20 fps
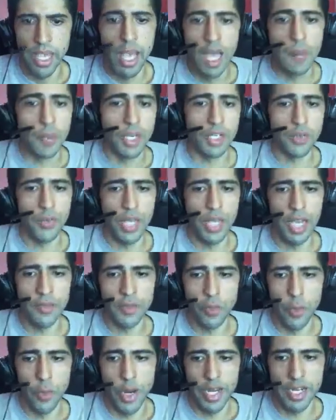Because we have to
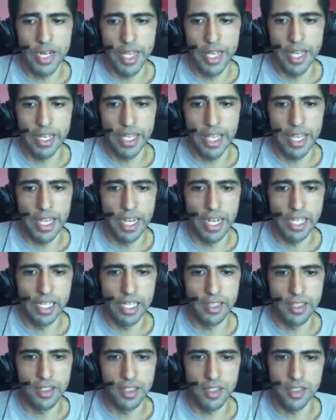wait on that gate, I like
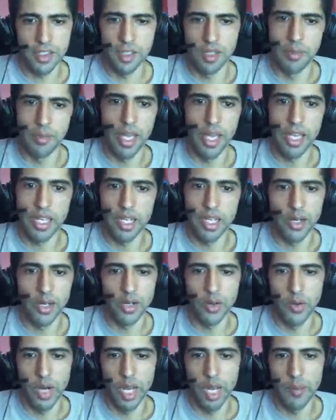to just come back here and
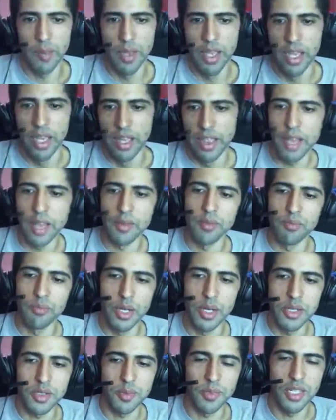grab that
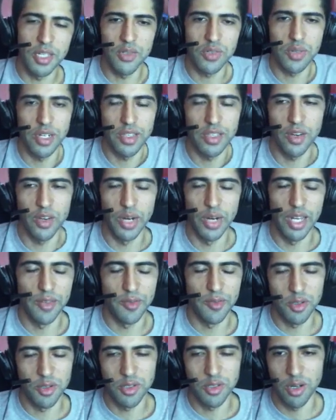puzzle piece right there. When I
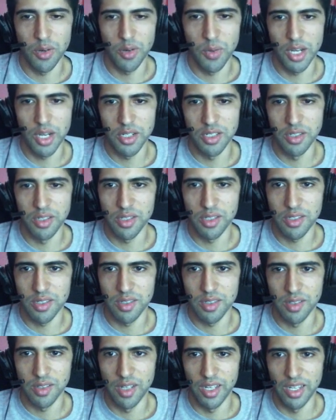first started watching this,
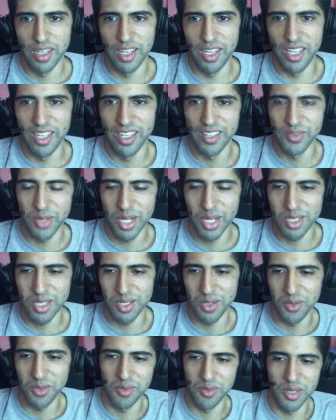
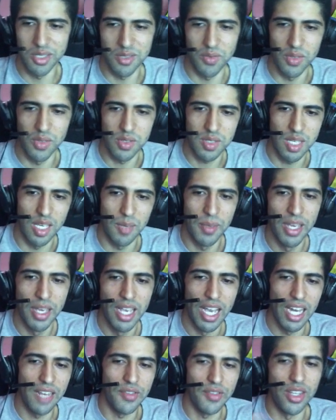watching runs of this game,
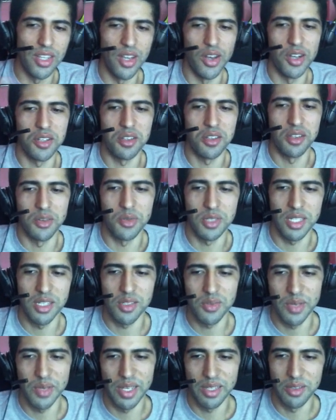I didn't even notice that there was like a
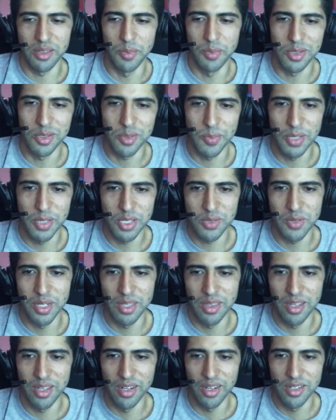swag little puzzle piece right
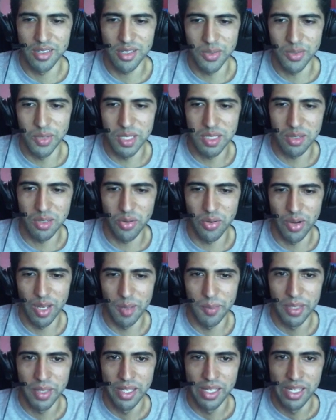there. It's so easy to
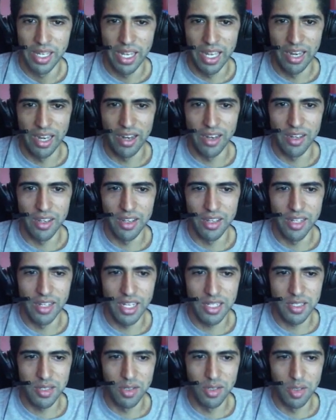grab. And
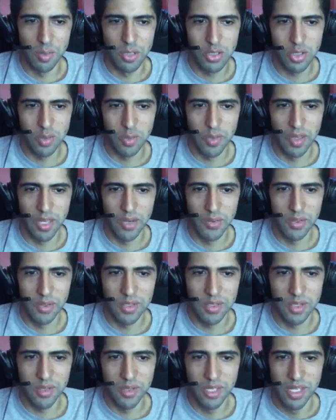Natsanubi showed me that one,
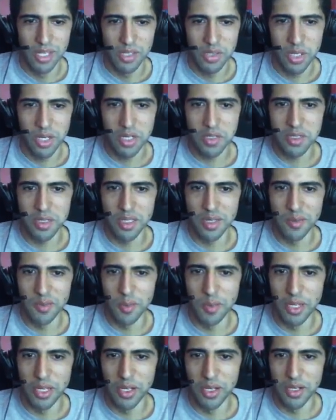so shoutouts to him for
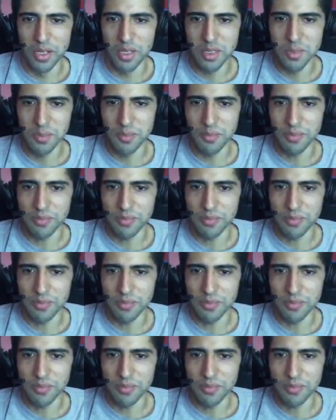being awesome.